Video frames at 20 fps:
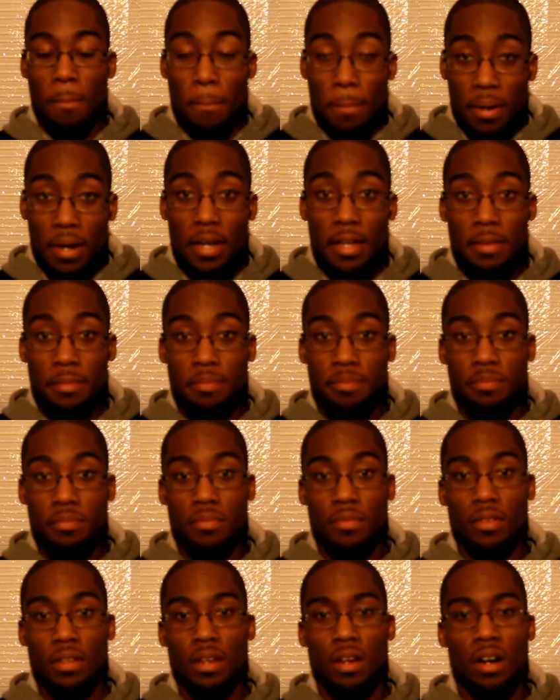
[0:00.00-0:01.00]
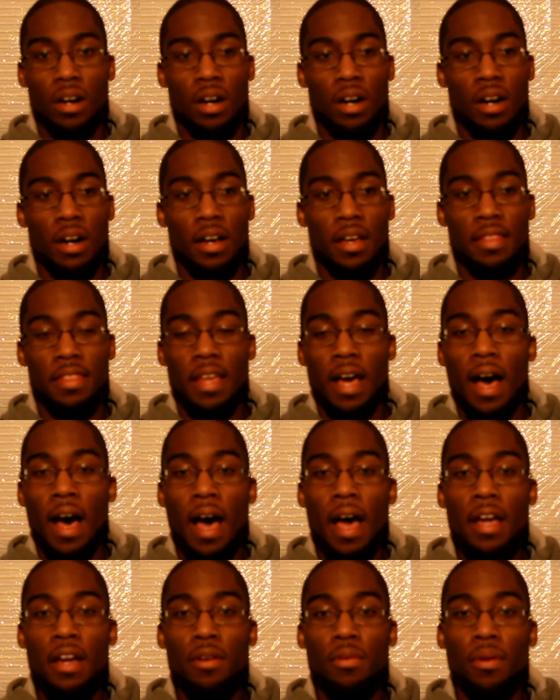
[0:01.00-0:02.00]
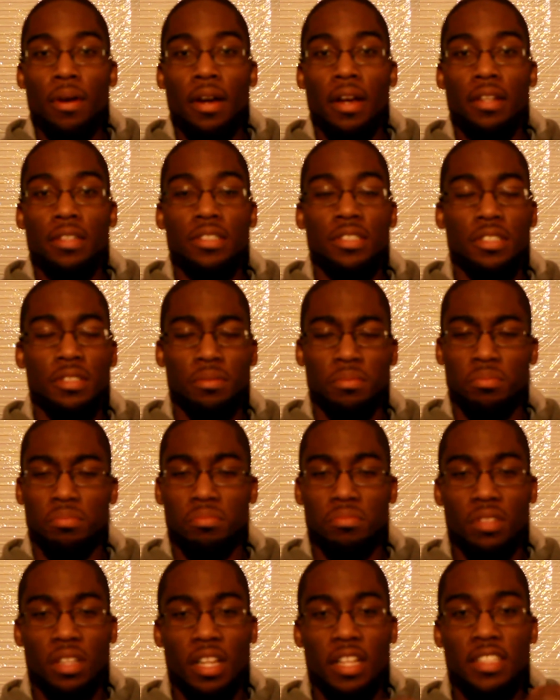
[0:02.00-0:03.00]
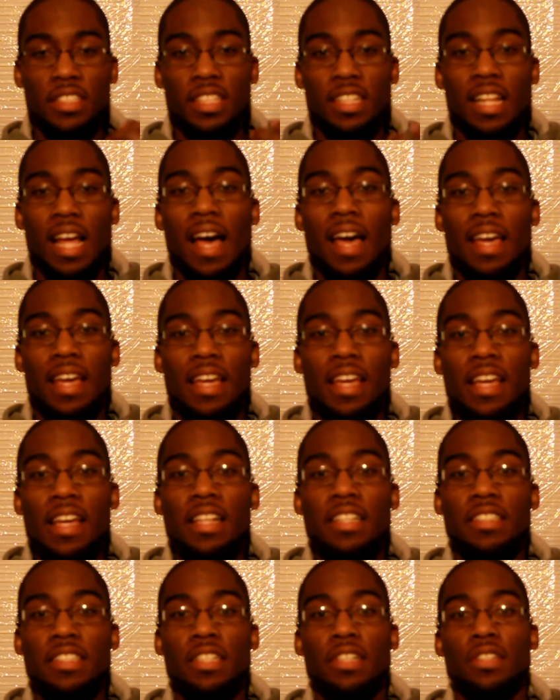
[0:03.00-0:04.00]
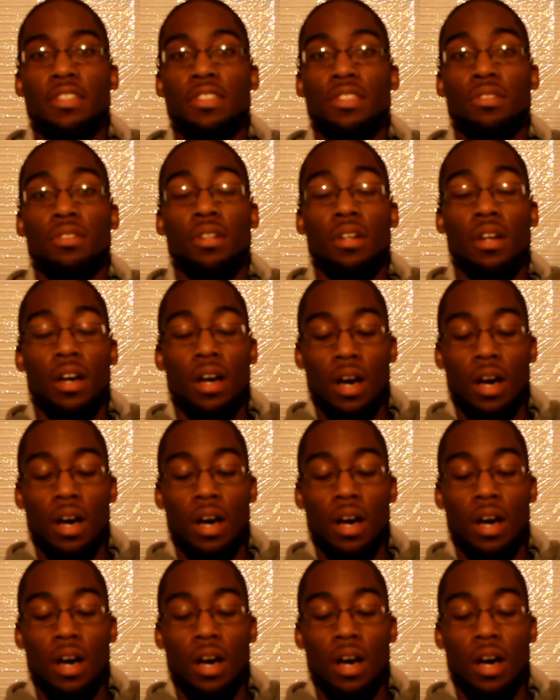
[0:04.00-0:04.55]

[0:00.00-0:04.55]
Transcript: But in the higher ranges, it's a lot easier to